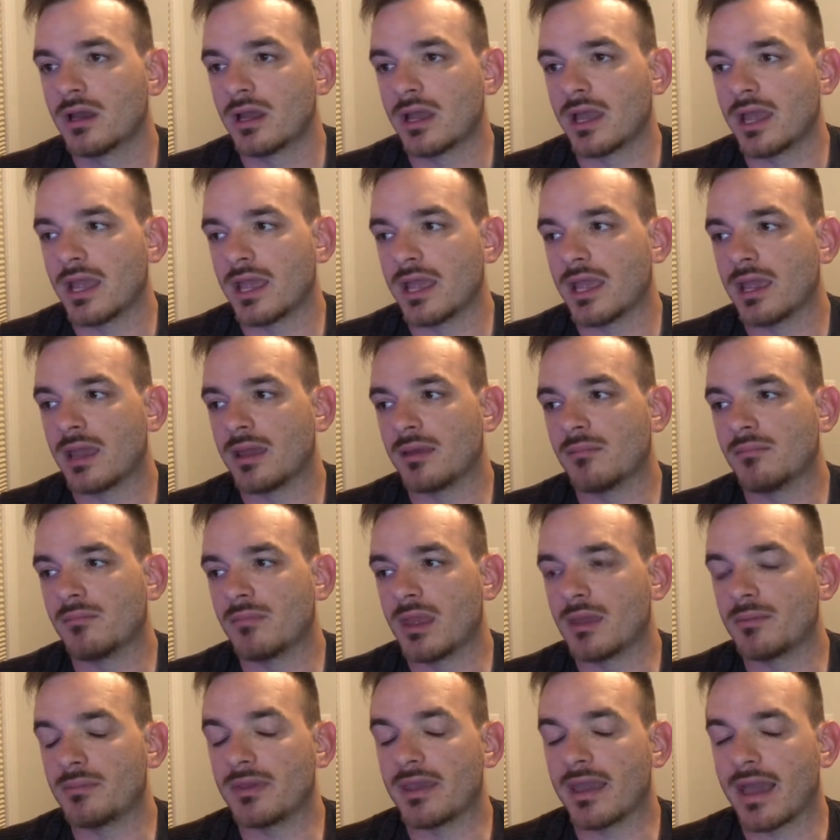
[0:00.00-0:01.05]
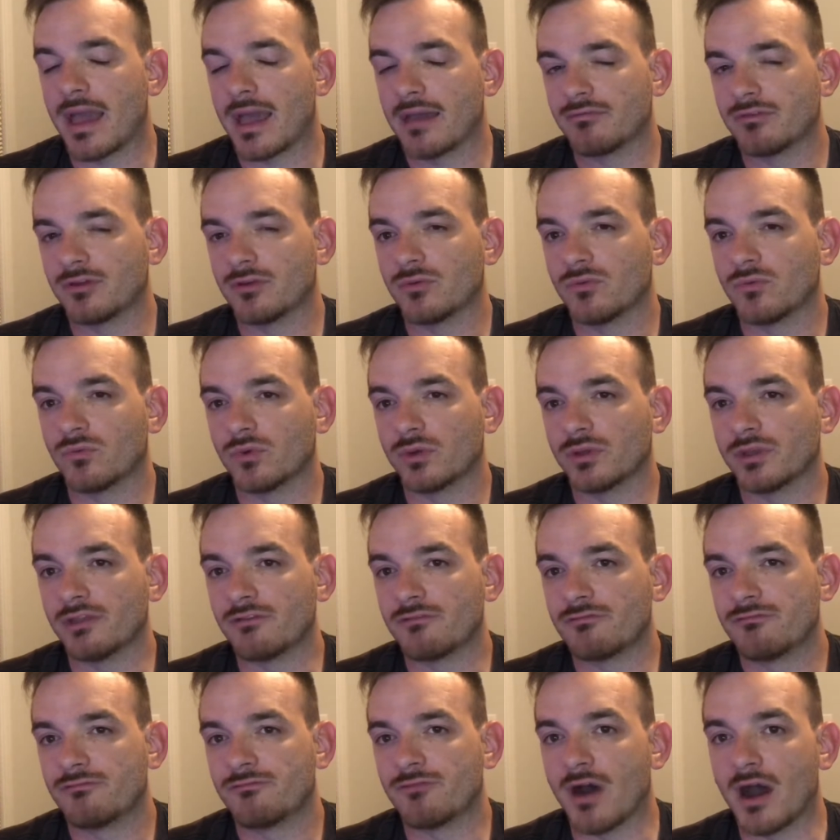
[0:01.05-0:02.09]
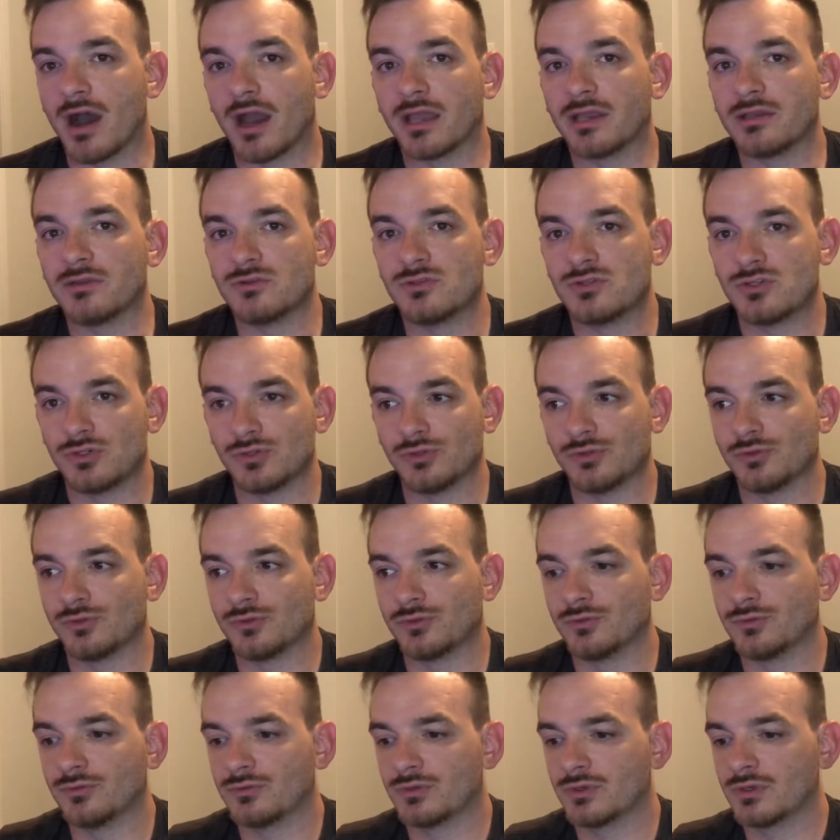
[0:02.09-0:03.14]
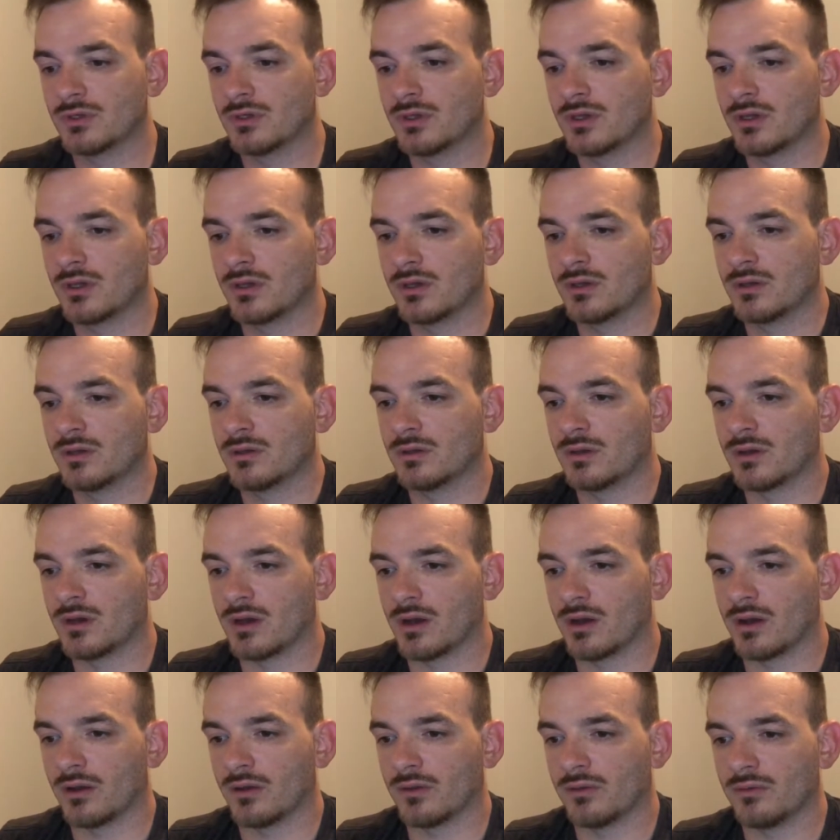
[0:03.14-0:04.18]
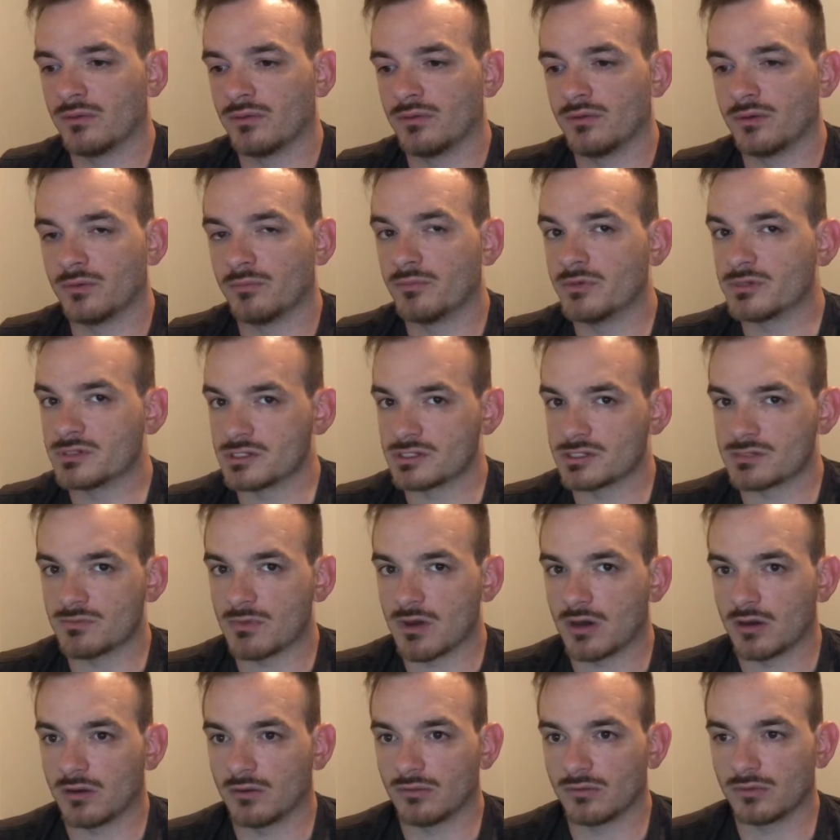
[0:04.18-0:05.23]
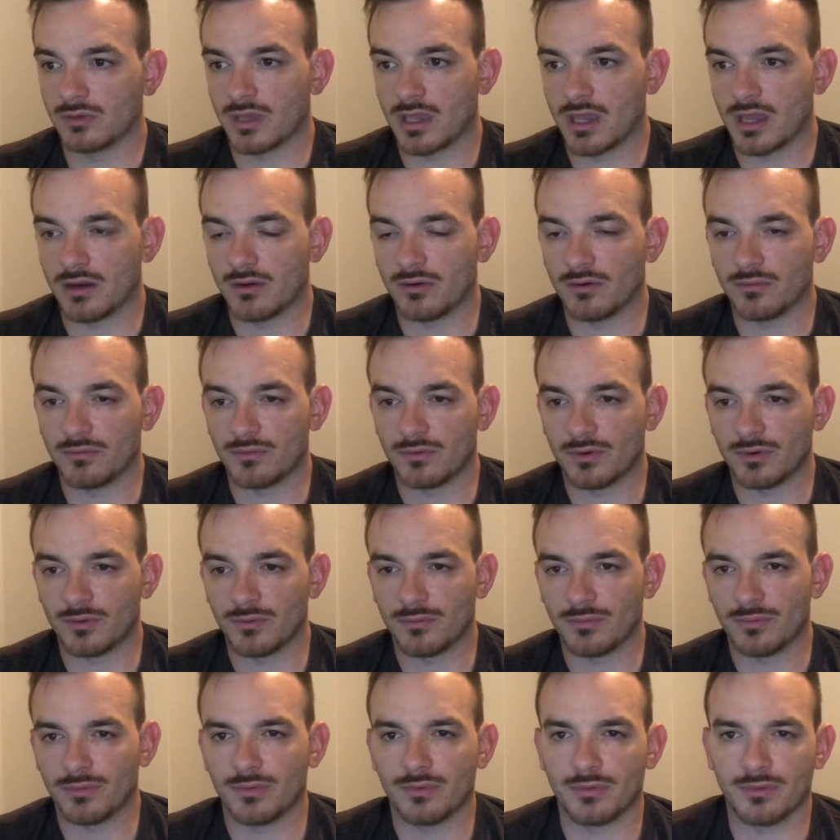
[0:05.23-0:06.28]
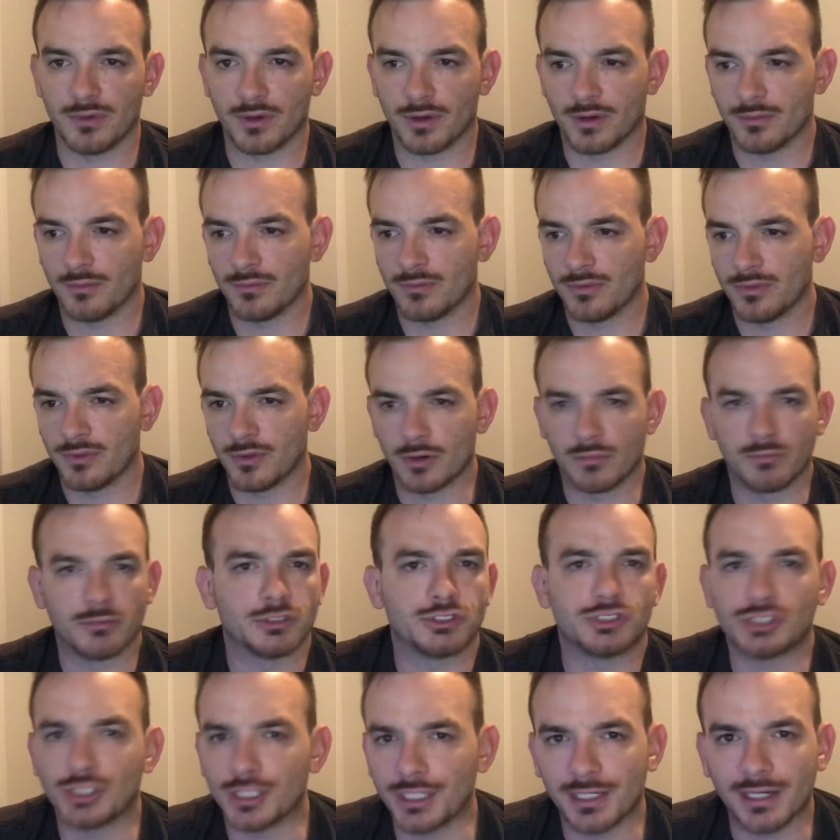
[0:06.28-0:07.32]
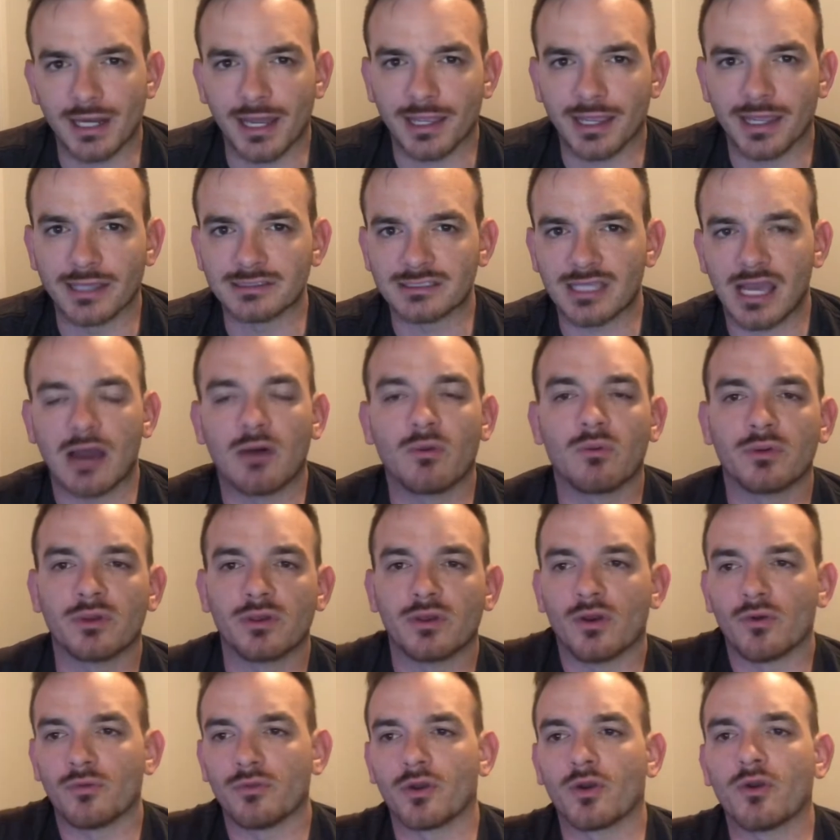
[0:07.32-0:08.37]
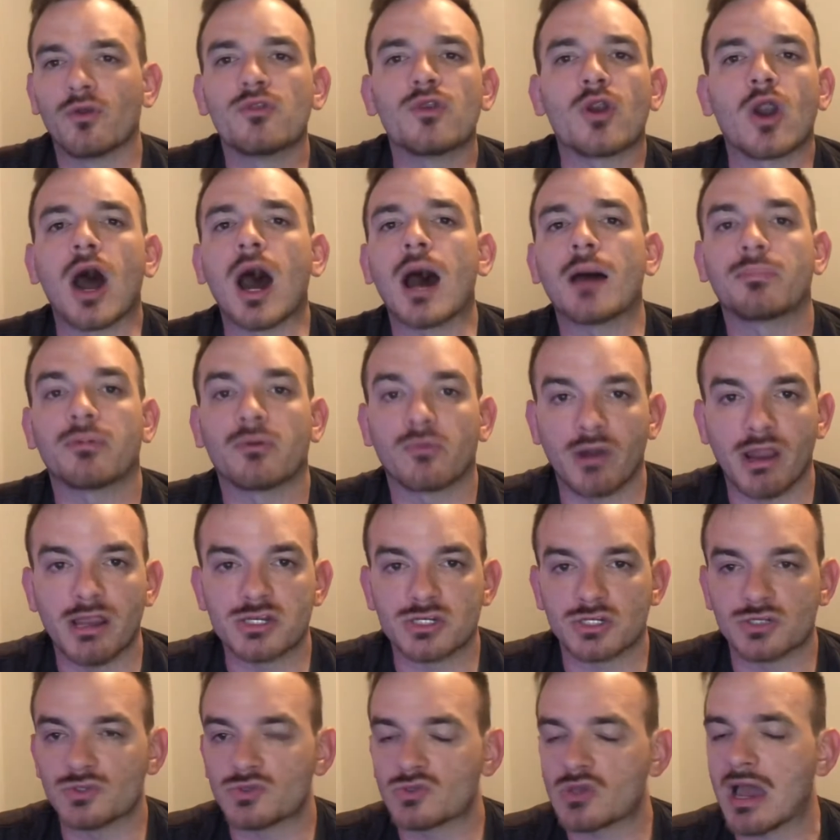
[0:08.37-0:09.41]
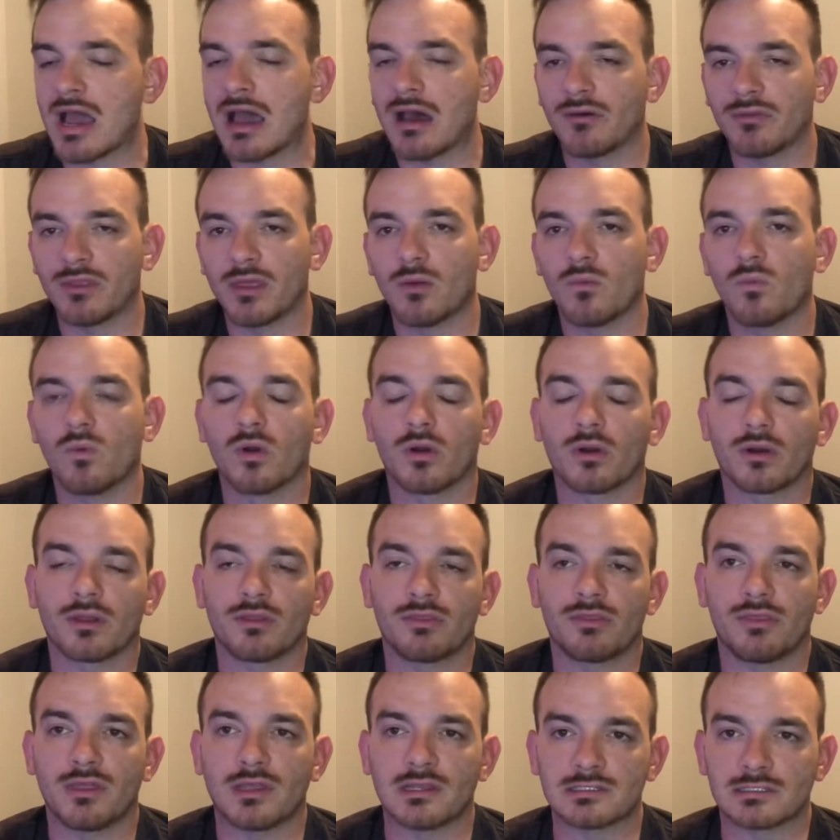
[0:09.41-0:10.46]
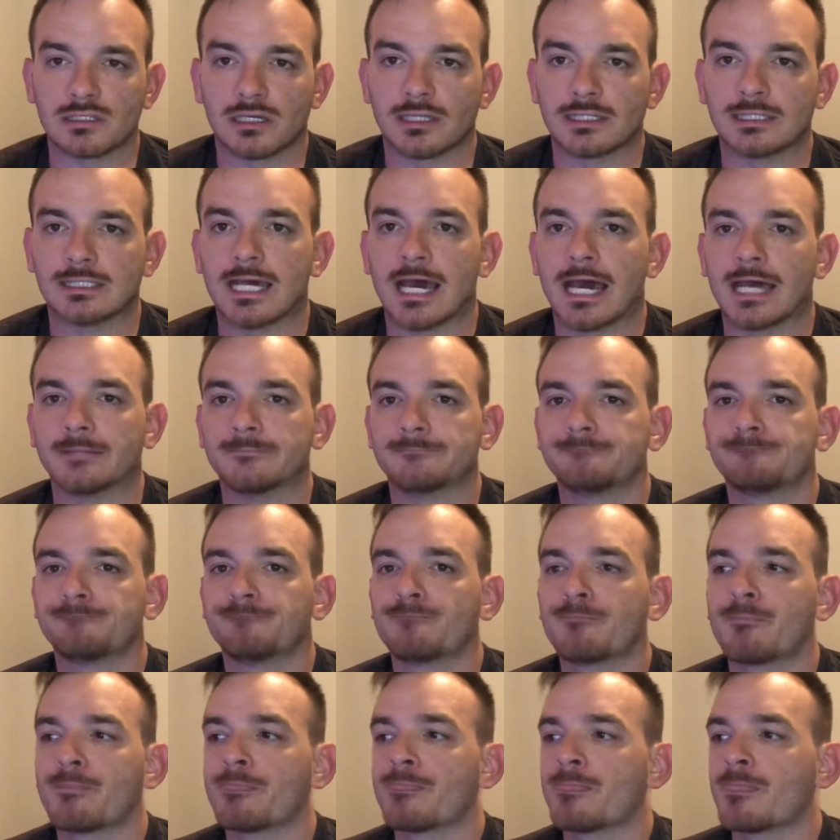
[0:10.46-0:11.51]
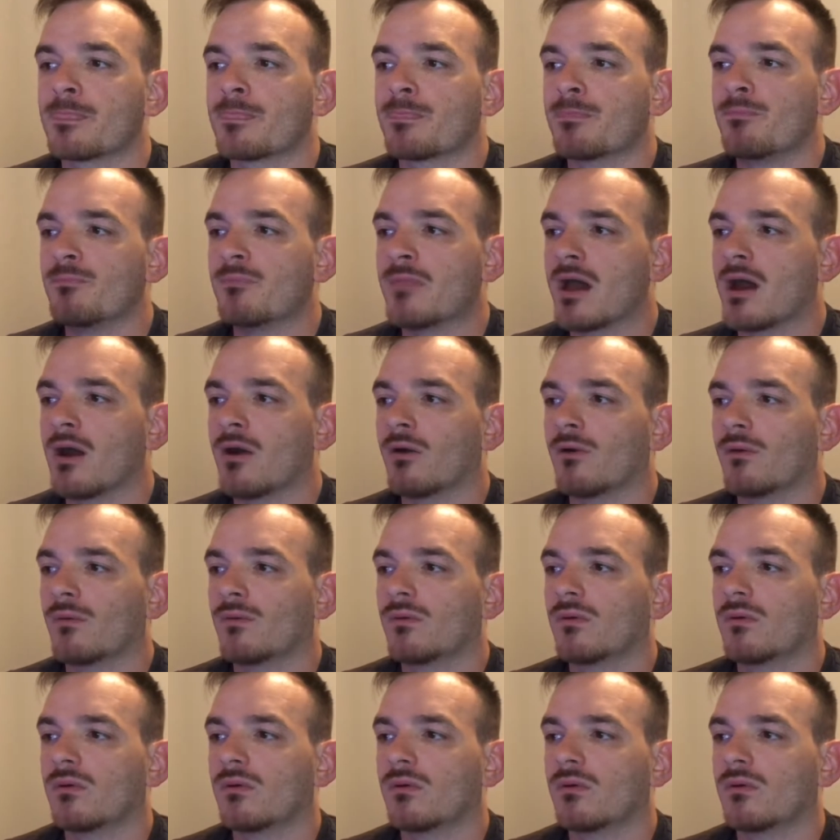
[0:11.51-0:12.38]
and maybe haven't really fine-tuned their business model yet, or their machine, I guess, how, you know, their operations, how they work and things like that. Now,